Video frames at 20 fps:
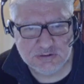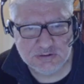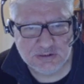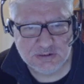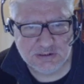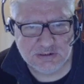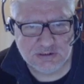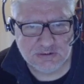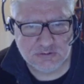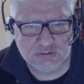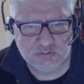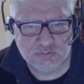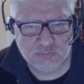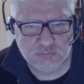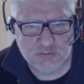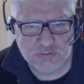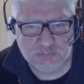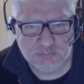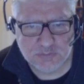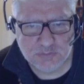it needs to
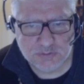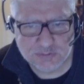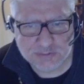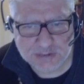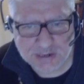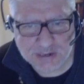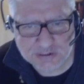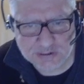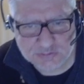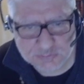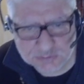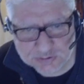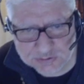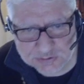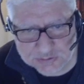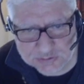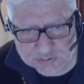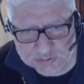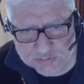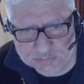rebuild
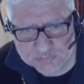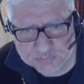Lazarus.